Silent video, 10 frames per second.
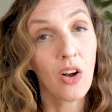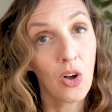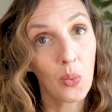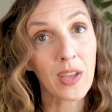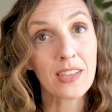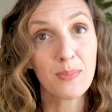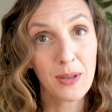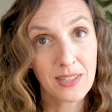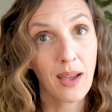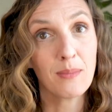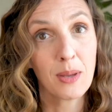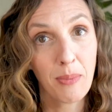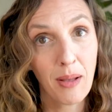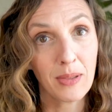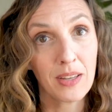always be time to
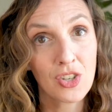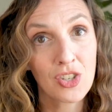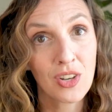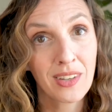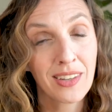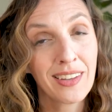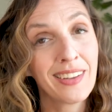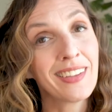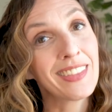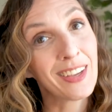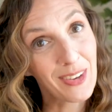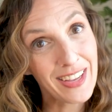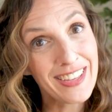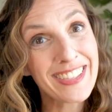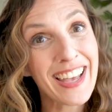publish. There
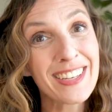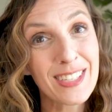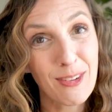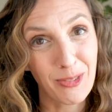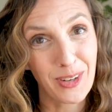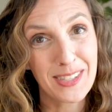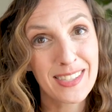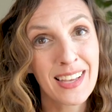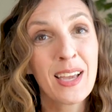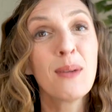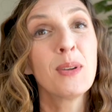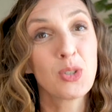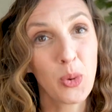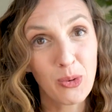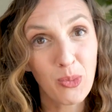is a difference
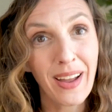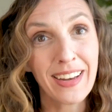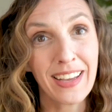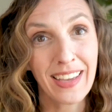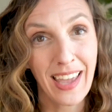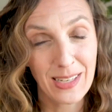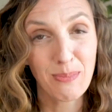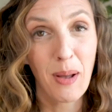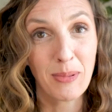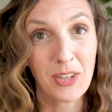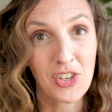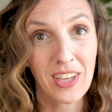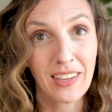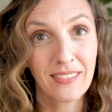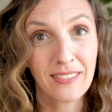between writing and
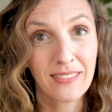publishing.